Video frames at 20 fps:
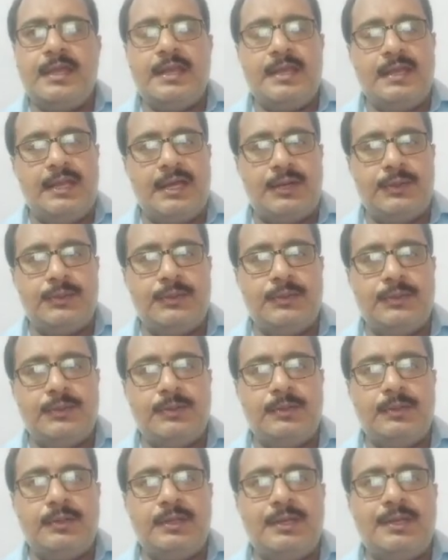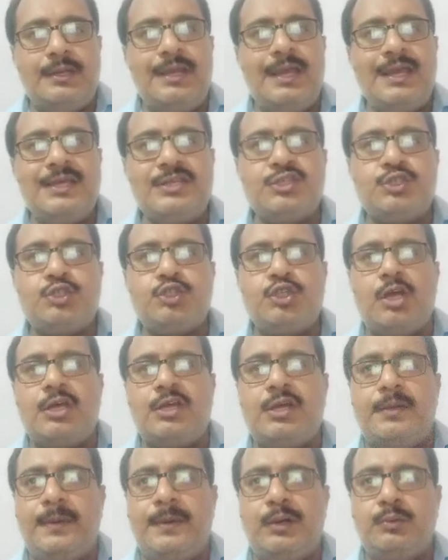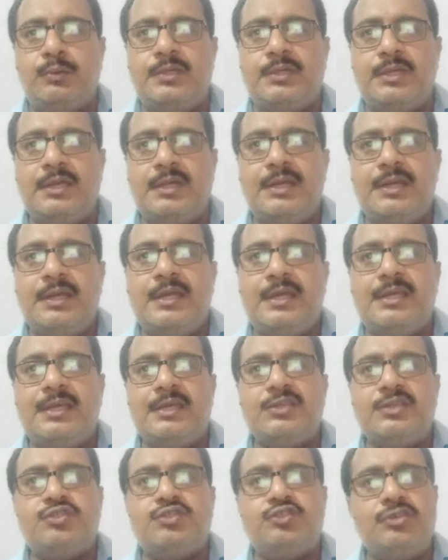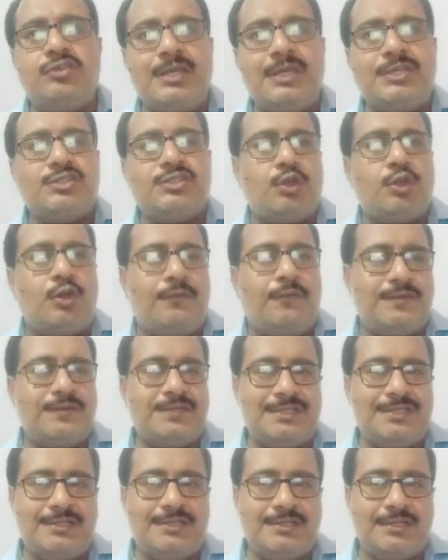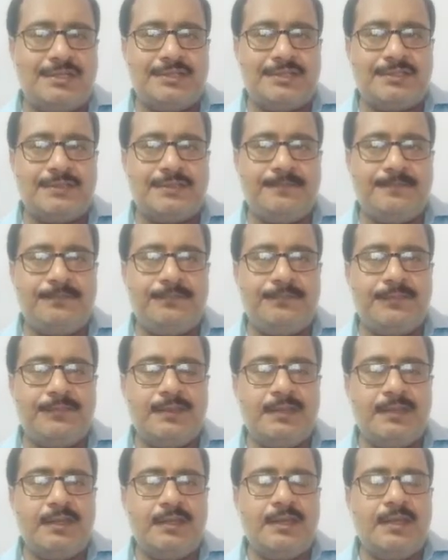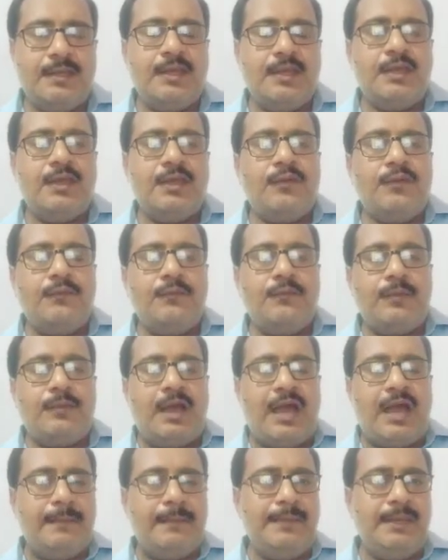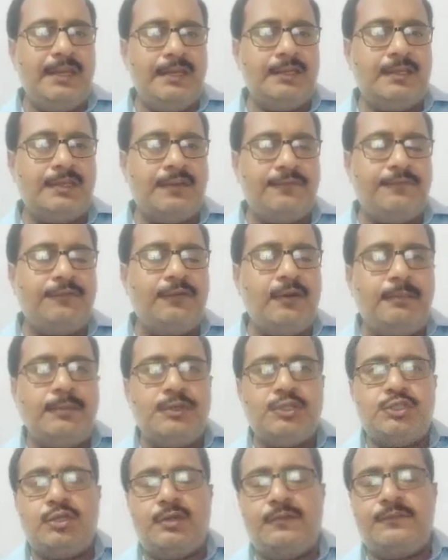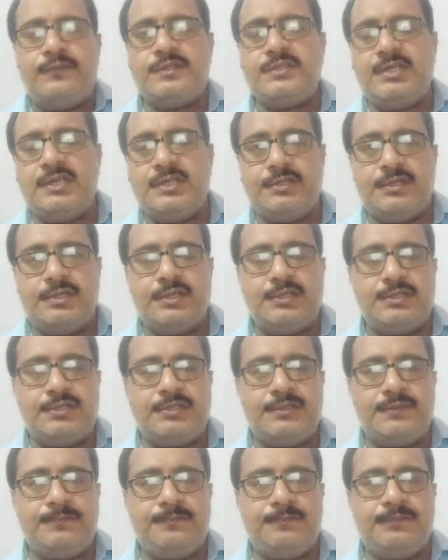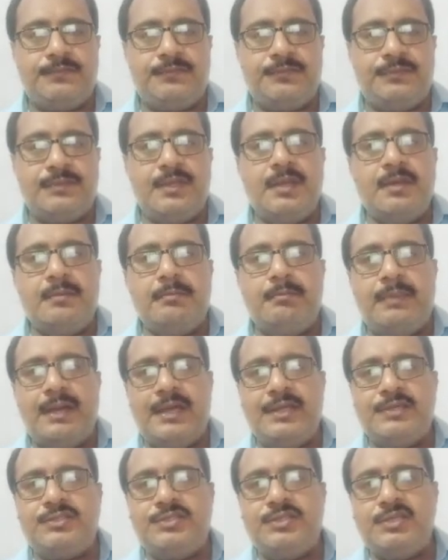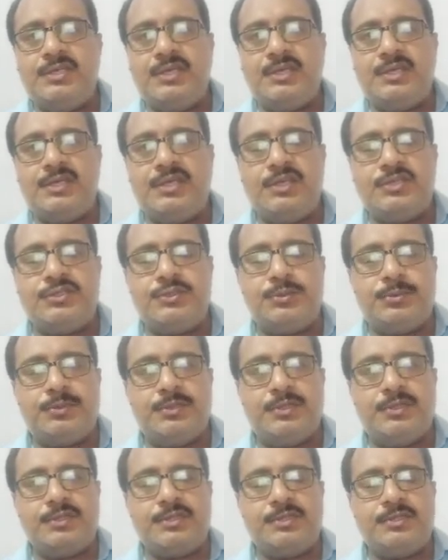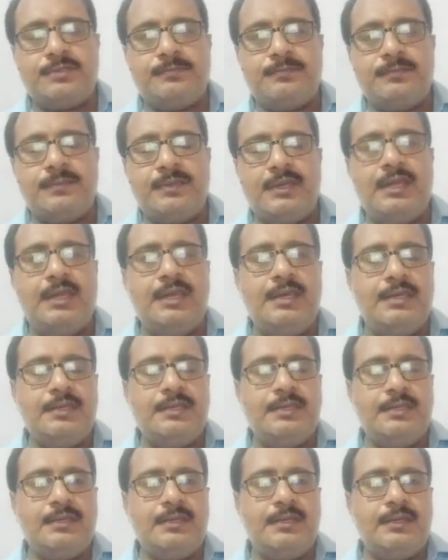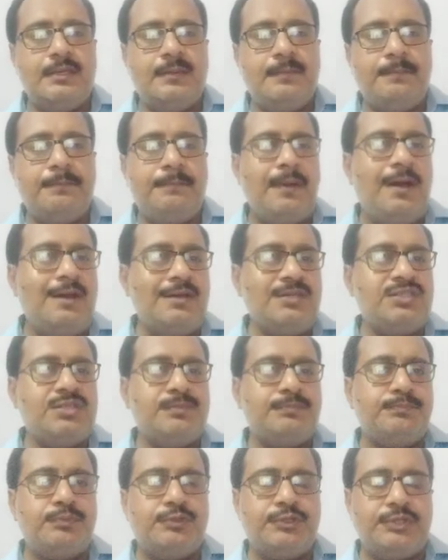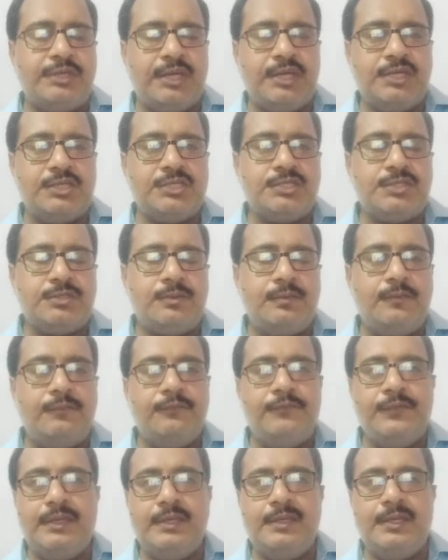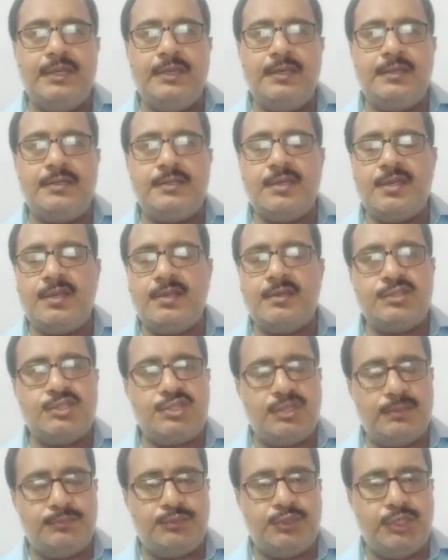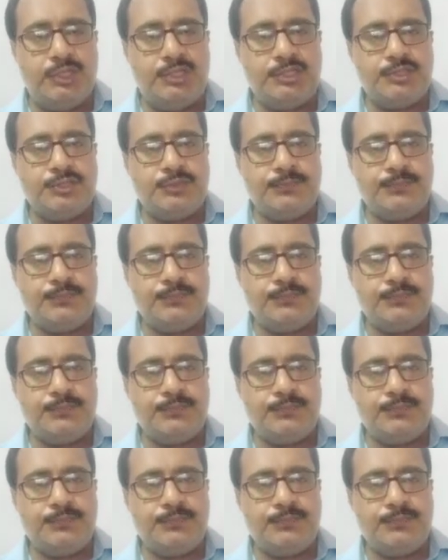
Now, let's talk about the structure of a sentence. I mean the formation of a sentence. My dear students, in past simple tense, we need subject.